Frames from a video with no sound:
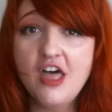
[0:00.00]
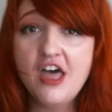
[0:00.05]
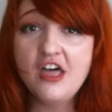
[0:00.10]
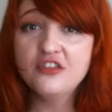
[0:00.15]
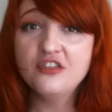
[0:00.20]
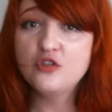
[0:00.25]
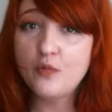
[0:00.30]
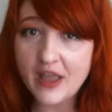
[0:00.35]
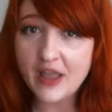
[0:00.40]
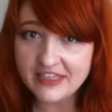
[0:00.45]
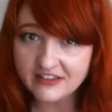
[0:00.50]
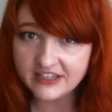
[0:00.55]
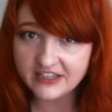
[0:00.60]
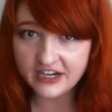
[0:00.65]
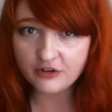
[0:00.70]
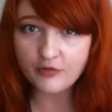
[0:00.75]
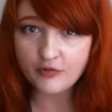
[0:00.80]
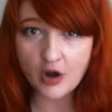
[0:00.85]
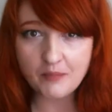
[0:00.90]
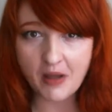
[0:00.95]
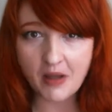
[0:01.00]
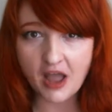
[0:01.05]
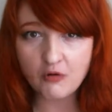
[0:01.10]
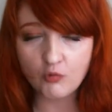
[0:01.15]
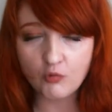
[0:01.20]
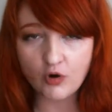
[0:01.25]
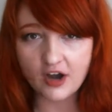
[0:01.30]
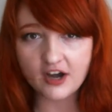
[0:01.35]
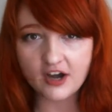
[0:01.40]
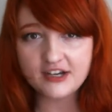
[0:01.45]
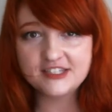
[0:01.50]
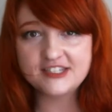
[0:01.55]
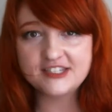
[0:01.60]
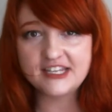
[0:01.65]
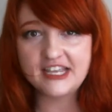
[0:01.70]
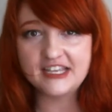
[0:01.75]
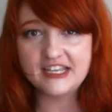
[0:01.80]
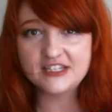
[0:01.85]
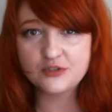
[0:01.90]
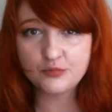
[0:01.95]
The way the Litter Robot works
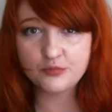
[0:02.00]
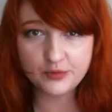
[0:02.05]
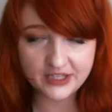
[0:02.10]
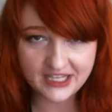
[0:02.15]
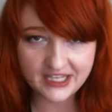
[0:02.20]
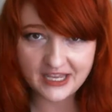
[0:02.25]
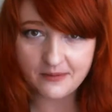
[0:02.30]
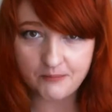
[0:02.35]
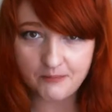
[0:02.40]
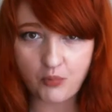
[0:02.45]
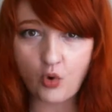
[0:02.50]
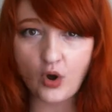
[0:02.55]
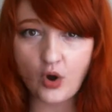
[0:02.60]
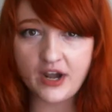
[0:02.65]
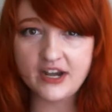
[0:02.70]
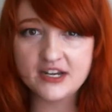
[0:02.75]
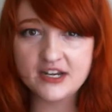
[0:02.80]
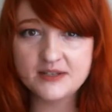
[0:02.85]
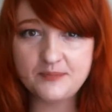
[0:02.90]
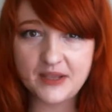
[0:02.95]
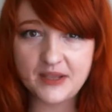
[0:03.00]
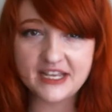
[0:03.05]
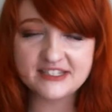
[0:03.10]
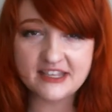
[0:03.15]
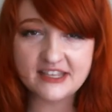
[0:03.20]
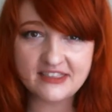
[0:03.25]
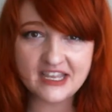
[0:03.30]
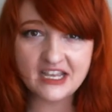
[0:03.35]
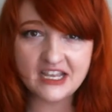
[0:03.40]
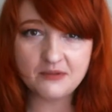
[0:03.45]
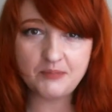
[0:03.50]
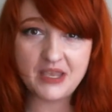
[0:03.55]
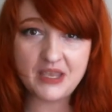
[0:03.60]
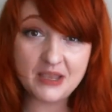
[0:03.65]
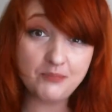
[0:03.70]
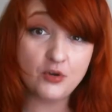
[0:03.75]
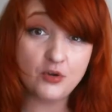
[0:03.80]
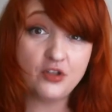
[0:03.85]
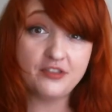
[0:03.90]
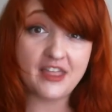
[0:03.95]
is really important because I think
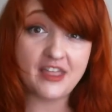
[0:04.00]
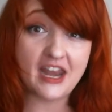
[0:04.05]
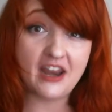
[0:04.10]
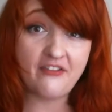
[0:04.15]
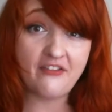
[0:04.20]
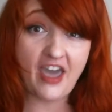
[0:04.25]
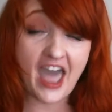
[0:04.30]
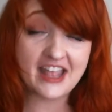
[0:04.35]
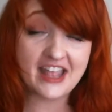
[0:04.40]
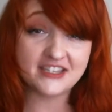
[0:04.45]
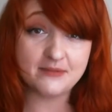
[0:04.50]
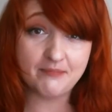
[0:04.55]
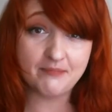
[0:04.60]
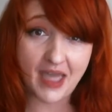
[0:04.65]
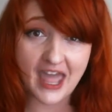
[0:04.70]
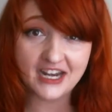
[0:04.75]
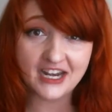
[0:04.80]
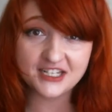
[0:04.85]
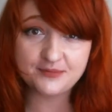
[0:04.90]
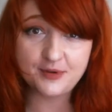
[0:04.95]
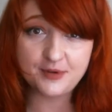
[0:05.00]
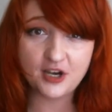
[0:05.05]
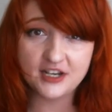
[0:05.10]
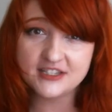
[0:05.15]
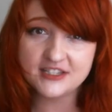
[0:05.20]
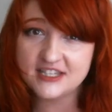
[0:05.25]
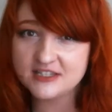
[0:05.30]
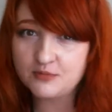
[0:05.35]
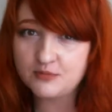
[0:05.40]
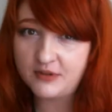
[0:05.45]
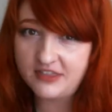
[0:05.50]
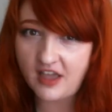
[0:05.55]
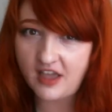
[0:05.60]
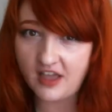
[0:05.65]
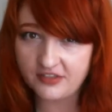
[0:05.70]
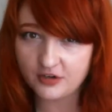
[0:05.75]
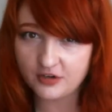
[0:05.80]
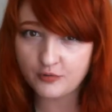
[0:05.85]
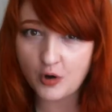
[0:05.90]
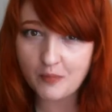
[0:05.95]
people that have had some bad experiences with the
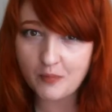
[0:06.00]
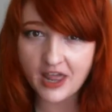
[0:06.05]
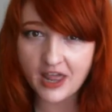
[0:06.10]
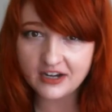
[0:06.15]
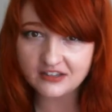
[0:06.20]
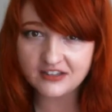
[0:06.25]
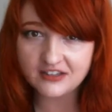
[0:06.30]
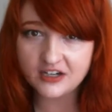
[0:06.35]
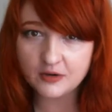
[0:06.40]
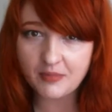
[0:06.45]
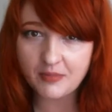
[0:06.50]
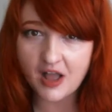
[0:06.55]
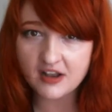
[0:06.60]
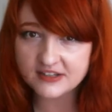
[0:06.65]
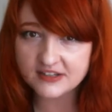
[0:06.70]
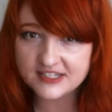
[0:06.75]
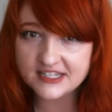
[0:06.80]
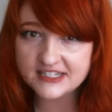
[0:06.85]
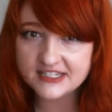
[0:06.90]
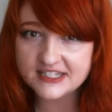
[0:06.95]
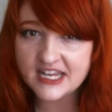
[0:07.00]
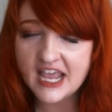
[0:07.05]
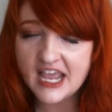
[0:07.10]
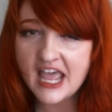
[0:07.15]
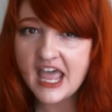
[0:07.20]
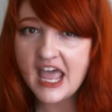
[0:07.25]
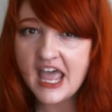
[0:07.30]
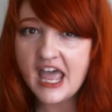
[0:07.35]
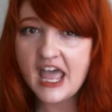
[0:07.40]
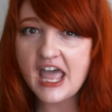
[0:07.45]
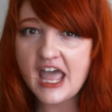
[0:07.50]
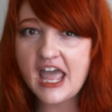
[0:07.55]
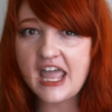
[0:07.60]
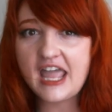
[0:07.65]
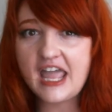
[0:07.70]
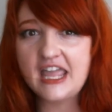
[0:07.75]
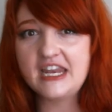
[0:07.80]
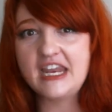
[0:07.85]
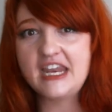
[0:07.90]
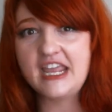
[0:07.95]
other robotic litter boxes,
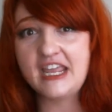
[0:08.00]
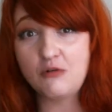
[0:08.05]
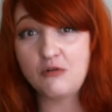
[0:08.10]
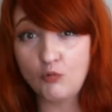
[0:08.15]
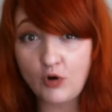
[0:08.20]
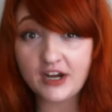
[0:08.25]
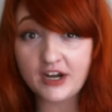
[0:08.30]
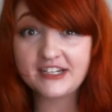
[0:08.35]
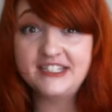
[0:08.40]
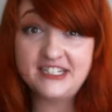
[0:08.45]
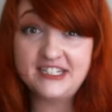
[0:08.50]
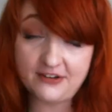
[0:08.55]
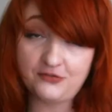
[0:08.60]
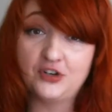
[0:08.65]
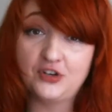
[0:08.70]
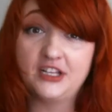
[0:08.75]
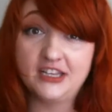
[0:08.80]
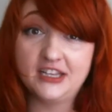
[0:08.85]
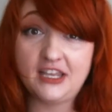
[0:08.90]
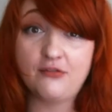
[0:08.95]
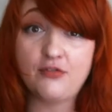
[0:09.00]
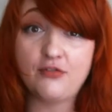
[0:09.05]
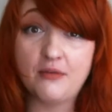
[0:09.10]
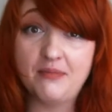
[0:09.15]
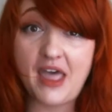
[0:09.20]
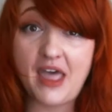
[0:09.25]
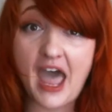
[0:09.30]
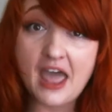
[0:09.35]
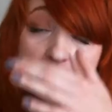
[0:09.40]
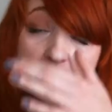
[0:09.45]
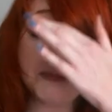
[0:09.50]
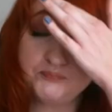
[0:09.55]
it works differently from that.